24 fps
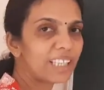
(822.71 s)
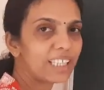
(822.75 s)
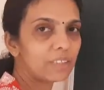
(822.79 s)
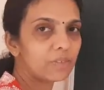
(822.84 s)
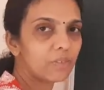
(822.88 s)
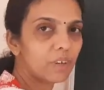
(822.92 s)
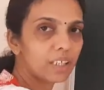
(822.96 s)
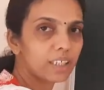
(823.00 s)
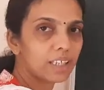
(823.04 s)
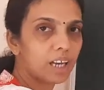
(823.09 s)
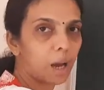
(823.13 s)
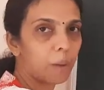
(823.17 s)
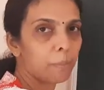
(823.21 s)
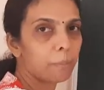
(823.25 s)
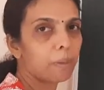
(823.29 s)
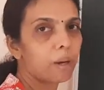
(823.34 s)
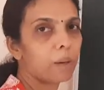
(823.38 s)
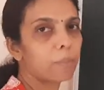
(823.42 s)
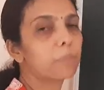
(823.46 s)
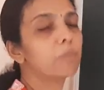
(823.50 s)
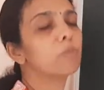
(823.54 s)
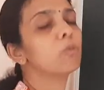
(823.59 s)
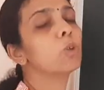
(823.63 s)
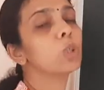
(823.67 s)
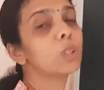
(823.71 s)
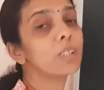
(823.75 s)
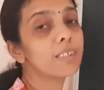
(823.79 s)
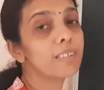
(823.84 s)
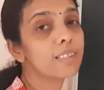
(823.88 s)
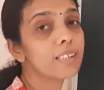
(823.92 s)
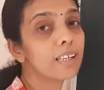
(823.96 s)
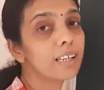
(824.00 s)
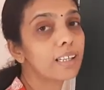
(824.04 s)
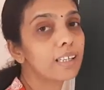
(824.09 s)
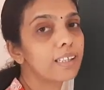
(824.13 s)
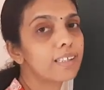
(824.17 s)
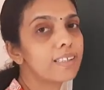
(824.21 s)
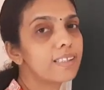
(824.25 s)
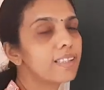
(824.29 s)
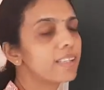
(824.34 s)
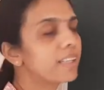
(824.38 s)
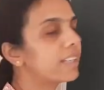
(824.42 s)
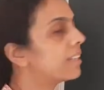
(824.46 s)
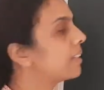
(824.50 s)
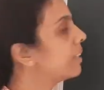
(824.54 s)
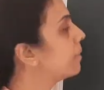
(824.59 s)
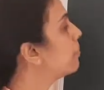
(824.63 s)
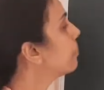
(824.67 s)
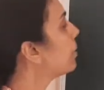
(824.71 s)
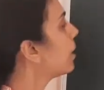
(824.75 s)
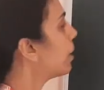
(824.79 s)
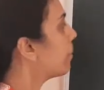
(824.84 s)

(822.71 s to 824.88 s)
It will come up. What is the reason?